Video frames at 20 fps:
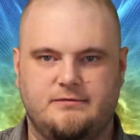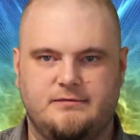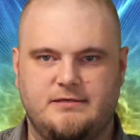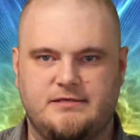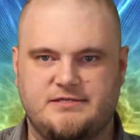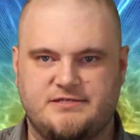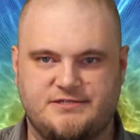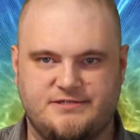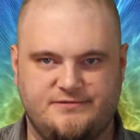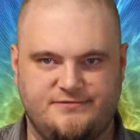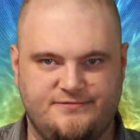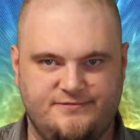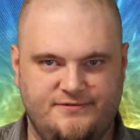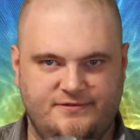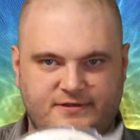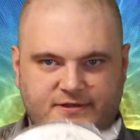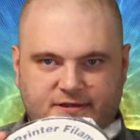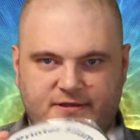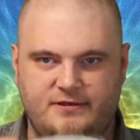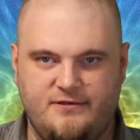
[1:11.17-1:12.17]
Nice
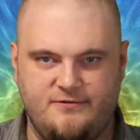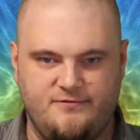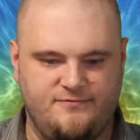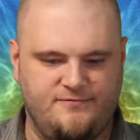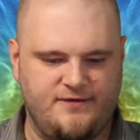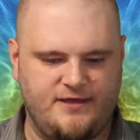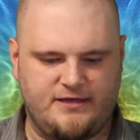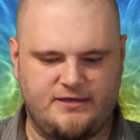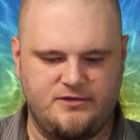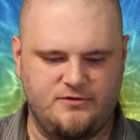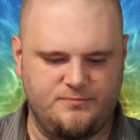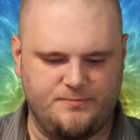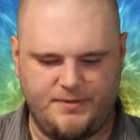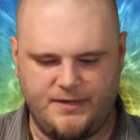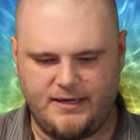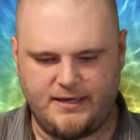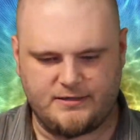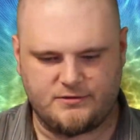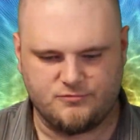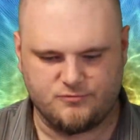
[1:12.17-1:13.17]
vacuum
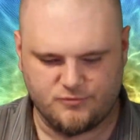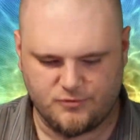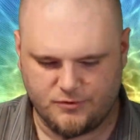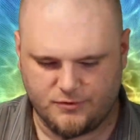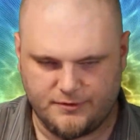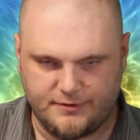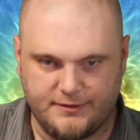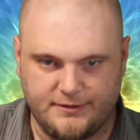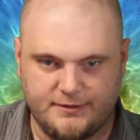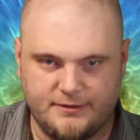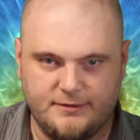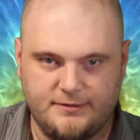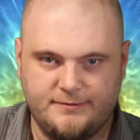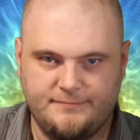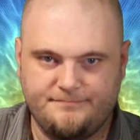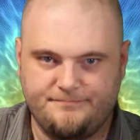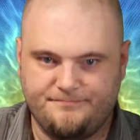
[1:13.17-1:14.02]
packed roll here.